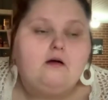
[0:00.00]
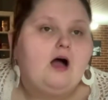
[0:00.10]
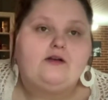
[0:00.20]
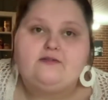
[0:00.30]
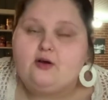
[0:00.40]

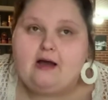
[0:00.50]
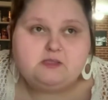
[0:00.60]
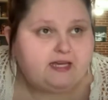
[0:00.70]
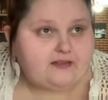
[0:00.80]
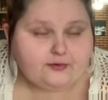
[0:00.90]
I don't even know how it's
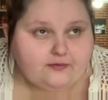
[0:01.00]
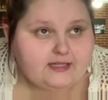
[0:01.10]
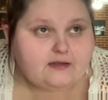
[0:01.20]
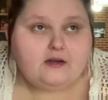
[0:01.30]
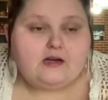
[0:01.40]
peeking through the
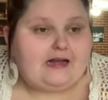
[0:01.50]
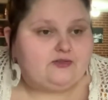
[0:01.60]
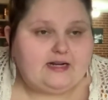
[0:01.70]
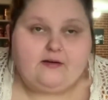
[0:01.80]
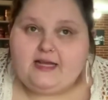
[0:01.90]
freaking clouds
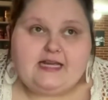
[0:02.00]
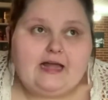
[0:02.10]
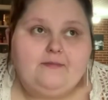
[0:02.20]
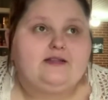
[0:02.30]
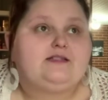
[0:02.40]
right now to make
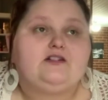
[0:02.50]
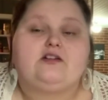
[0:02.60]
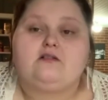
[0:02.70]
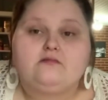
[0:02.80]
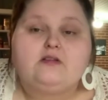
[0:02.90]
daylight because
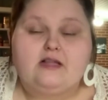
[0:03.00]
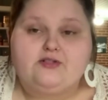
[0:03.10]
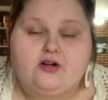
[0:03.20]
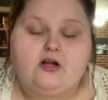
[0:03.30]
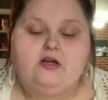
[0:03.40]
they're the clouds
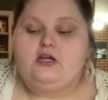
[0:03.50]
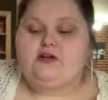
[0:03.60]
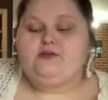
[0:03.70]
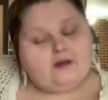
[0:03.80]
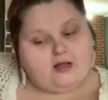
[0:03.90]
are dark. So
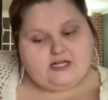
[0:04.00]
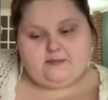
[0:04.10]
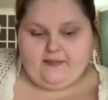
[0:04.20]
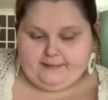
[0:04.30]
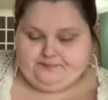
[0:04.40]
I do want to apologize
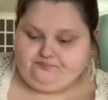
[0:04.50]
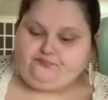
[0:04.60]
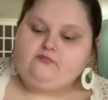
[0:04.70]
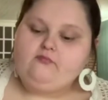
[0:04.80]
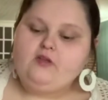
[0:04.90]
about
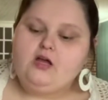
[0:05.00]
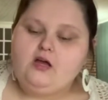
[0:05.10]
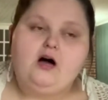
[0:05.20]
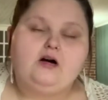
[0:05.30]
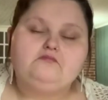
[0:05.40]

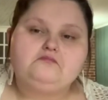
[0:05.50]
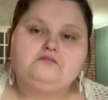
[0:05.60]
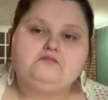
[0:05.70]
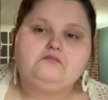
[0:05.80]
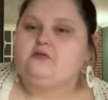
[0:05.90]
that. Um,
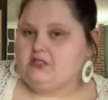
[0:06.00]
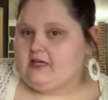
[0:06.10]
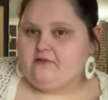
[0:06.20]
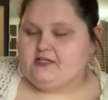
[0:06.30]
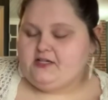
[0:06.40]
but we're just gonna
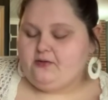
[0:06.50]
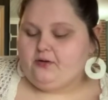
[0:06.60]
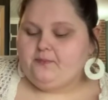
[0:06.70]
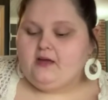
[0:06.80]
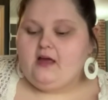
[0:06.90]
have to continue on.